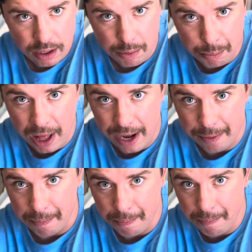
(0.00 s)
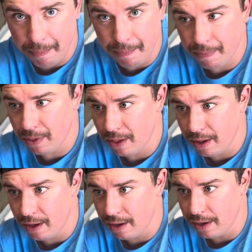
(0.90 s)
Platinum.
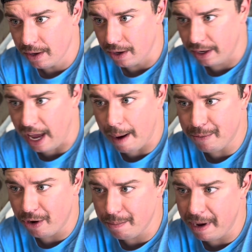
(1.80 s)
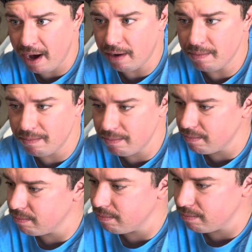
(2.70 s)
Gapped her about,
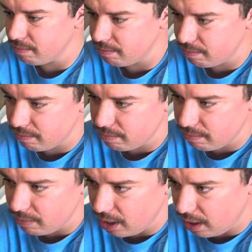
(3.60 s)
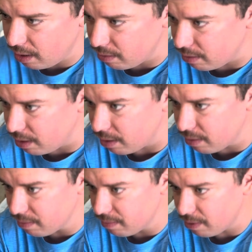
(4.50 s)
I don't know,
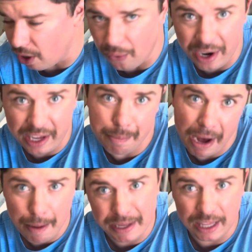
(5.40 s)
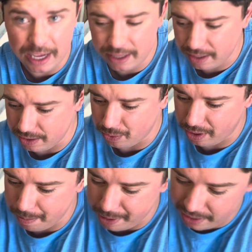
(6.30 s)
a Ricky Bobby length, because we're going
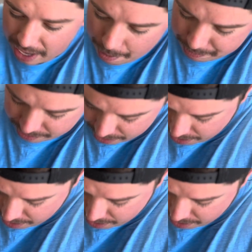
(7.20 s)
to be gapping